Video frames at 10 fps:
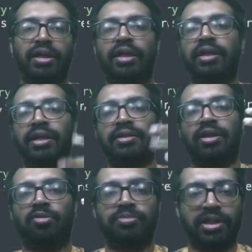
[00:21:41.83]
It takes an
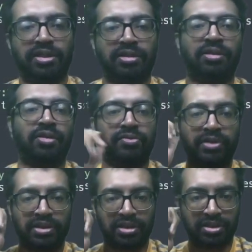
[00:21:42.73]
object of
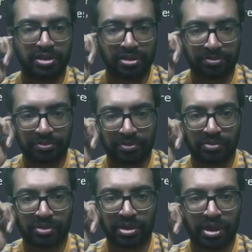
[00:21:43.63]
the structure.
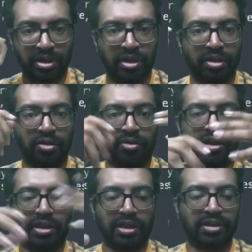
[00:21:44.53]
On the
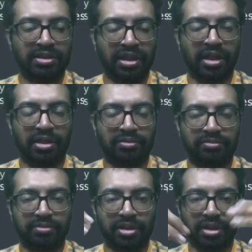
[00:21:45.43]
other hand, star
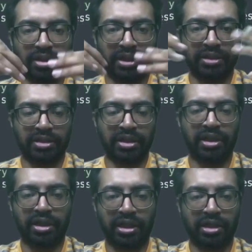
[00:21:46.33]

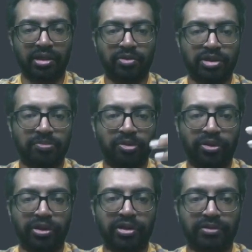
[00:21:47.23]
std right now is a
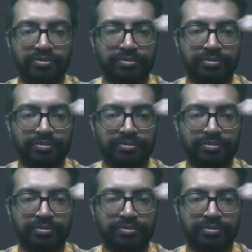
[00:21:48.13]
pointer.